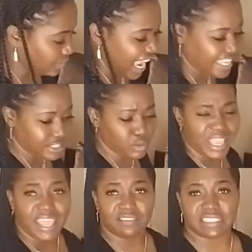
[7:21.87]
I do
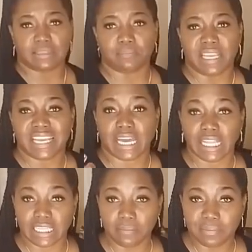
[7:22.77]
have some
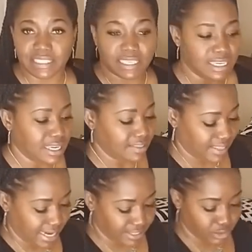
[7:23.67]
clips that
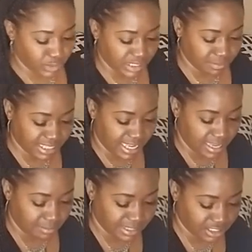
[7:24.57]
I use
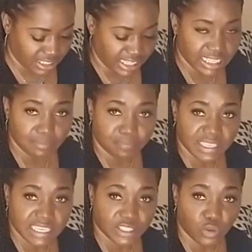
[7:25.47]
sometimes to clip
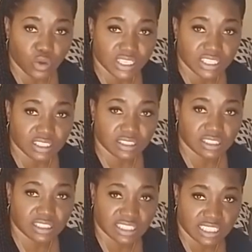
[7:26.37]
these
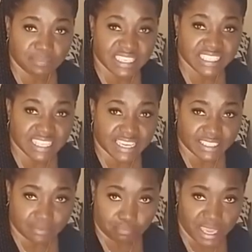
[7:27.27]
like
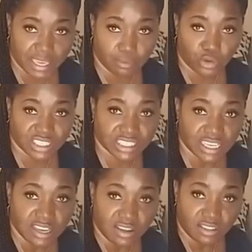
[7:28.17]
pegboards,
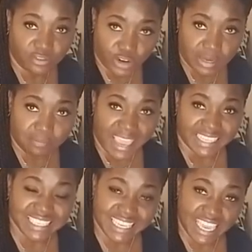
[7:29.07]
the front and back
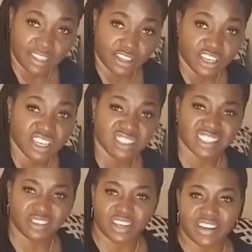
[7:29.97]
together, just
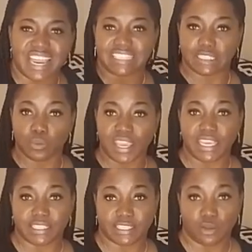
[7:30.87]
so they're not
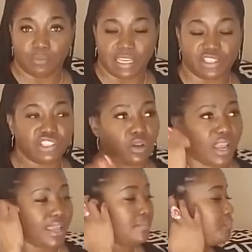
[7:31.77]
swaying so much,
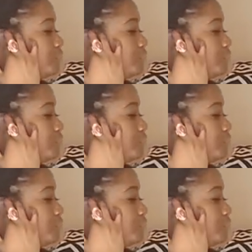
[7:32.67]
okay?